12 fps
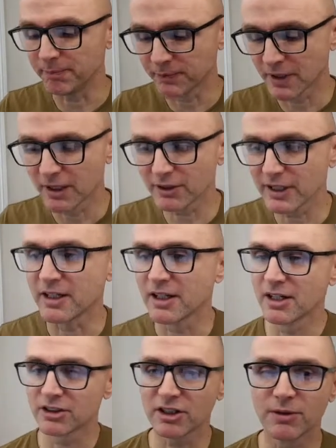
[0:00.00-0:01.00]
Okay,
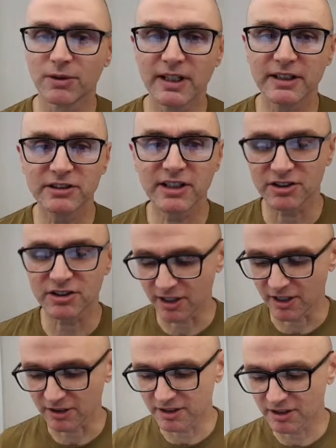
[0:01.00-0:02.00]
so let's get
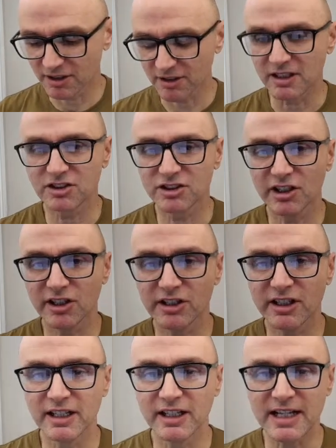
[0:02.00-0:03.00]
started. The
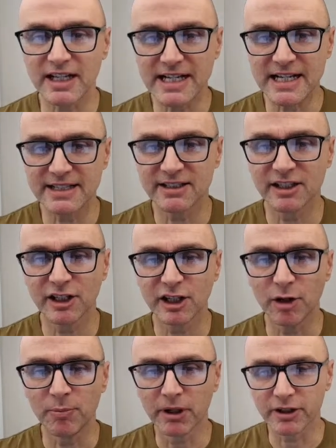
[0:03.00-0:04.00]
circuit is
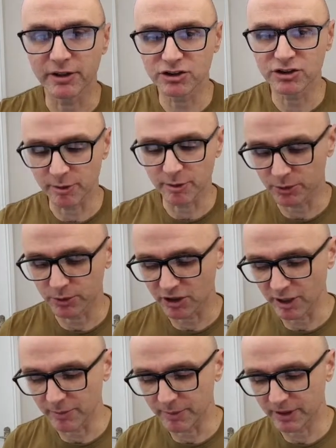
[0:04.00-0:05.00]
a monostable
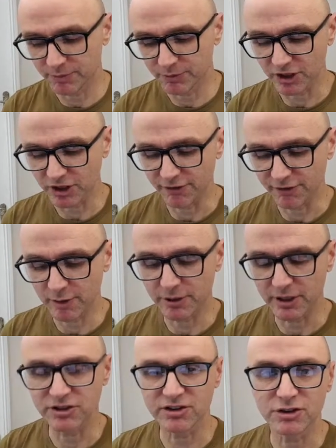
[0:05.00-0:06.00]
timer. So if I
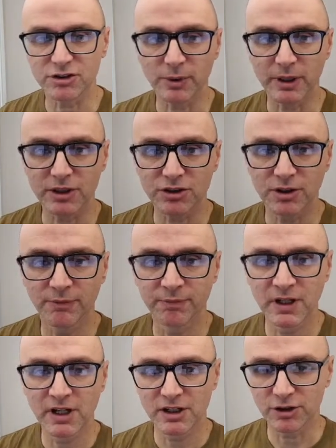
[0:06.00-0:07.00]
press this switch,
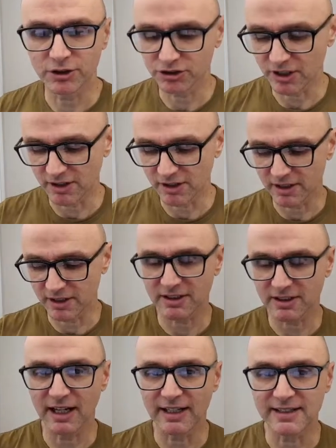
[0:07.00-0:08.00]
you'll see
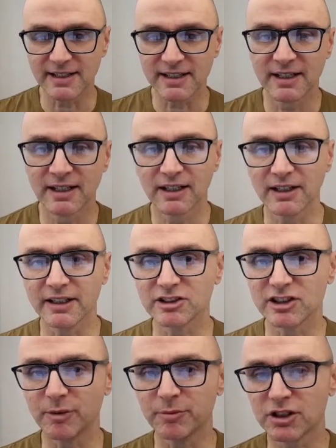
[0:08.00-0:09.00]
this LED
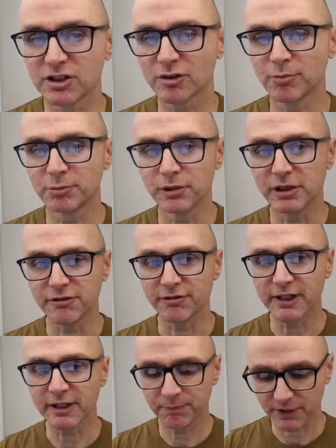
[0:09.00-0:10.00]
lights up just
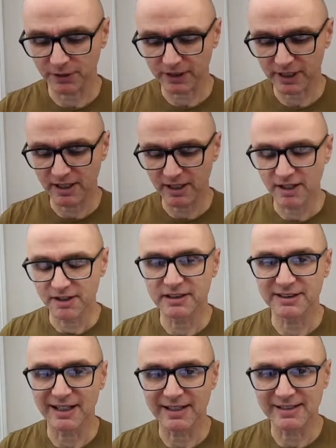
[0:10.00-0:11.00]
briefly. Okay,
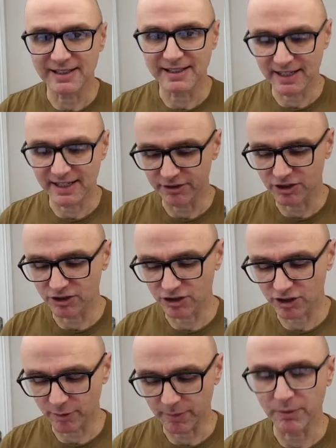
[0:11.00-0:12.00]
this LED here is just
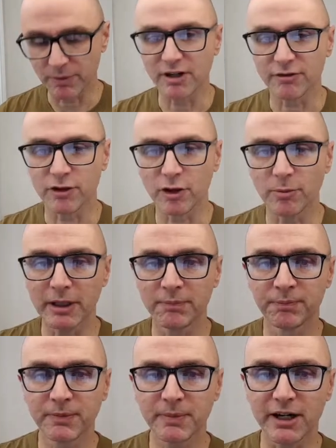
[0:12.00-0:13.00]
showing me when I've got my
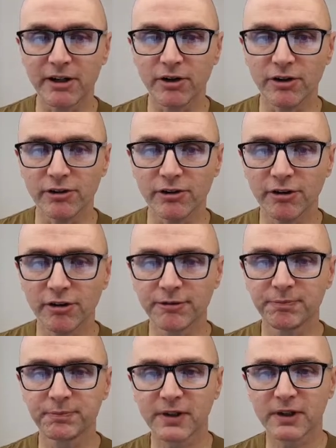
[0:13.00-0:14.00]
power on or off.
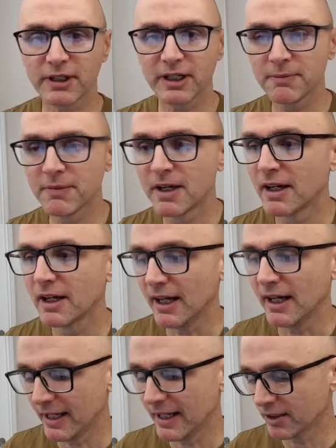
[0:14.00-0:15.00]
Okay,
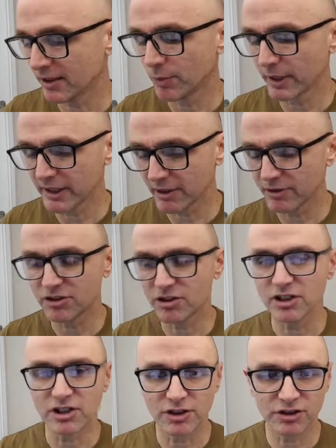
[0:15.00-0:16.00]
and we're going to
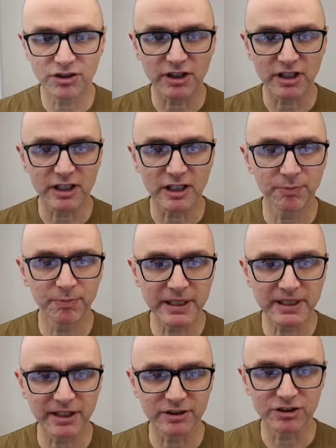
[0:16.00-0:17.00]
use the
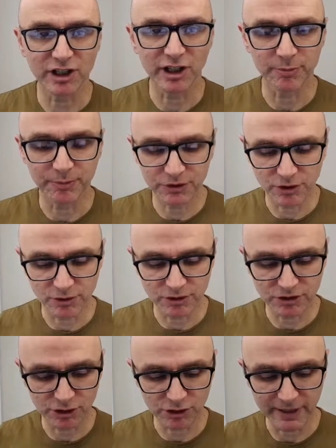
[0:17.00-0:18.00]
PicoScope to
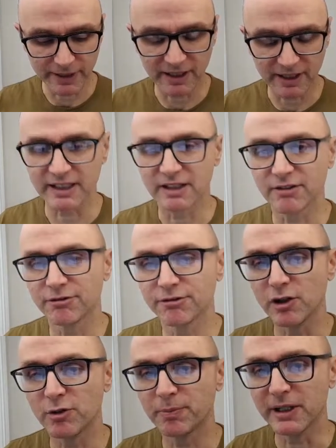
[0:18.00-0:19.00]
just make a
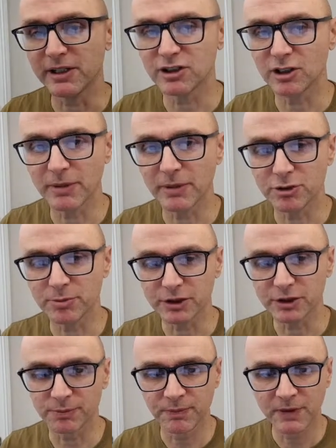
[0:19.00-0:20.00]
few basic
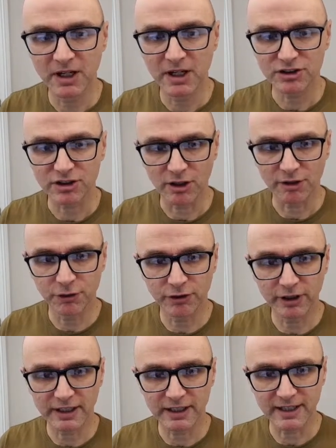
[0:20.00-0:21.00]
measurements. So I've
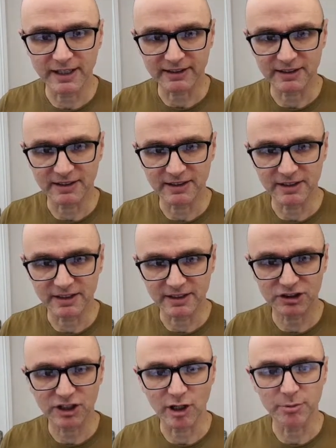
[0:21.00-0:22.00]
already connected the
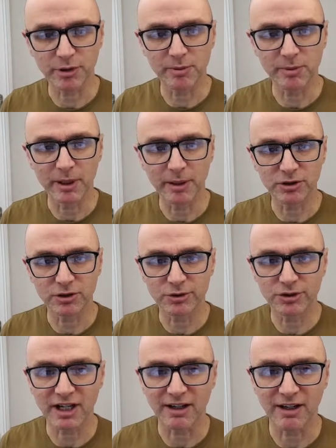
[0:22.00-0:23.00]
scope probe up to
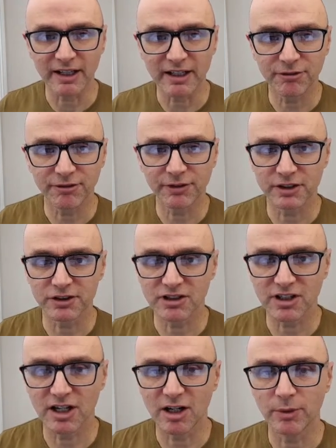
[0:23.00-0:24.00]
channel 8. For the
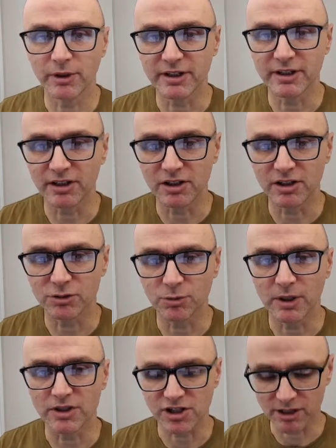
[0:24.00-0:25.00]
start, we're only going to use
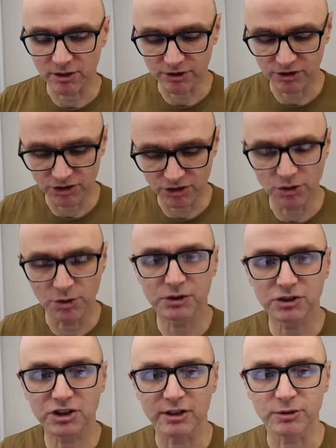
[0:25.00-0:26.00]
one channel. It's a dual
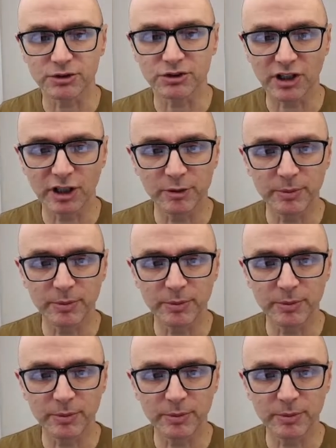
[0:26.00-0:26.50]
channel scope.